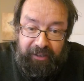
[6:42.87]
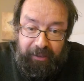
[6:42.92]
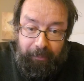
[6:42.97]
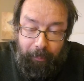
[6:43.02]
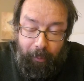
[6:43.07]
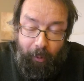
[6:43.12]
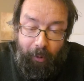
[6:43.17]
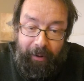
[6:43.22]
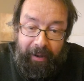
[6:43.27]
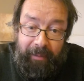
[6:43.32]

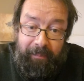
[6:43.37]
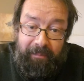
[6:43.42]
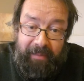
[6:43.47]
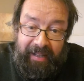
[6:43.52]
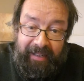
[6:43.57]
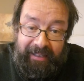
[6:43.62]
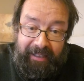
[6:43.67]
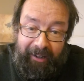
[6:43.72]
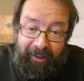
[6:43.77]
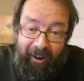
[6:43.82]
support, it
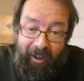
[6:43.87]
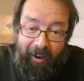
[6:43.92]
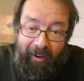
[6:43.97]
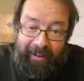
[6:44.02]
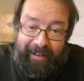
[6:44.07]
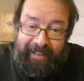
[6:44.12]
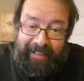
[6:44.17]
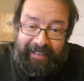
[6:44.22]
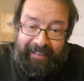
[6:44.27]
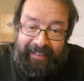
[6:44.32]
means a
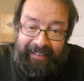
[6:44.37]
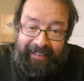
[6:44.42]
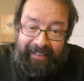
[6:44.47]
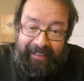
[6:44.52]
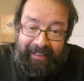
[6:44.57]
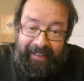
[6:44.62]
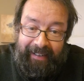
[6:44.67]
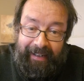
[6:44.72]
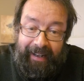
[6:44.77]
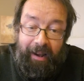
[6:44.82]
lot.
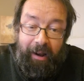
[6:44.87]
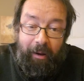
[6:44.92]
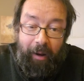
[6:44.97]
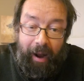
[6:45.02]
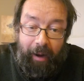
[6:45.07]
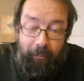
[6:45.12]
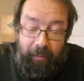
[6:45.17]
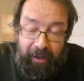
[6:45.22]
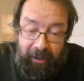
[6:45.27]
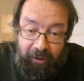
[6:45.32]

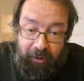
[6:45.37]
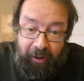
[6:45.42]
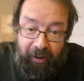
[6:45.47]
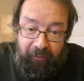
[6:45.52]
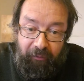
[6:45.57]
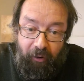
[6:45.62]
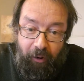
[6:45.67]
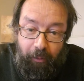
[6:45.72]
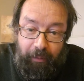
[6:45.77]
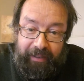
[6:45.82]
And we look
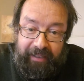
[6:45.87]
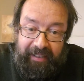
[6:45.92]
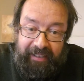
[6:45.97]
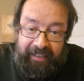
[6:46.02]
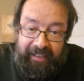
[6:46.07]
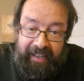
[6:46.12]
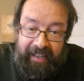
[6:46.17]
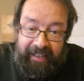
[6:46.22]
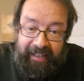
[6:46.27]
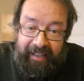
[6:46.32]
forward to
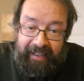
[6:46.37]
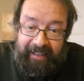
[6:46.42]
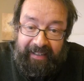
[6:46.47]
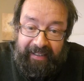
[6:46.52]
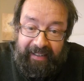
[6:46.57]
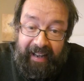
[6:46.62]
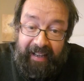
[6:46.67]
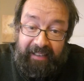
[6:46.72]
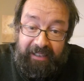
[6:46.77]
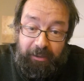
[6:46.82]
seeing you
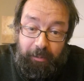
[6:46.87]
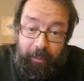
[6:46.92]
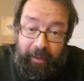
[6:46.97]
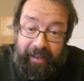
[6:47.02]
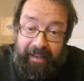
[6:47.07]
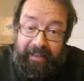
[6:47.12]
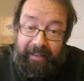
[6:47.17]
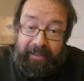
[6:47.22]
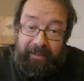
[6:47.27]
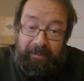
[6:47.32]
next
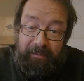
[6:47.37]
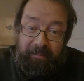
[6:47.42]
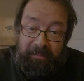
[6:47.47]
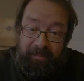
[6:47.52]
week.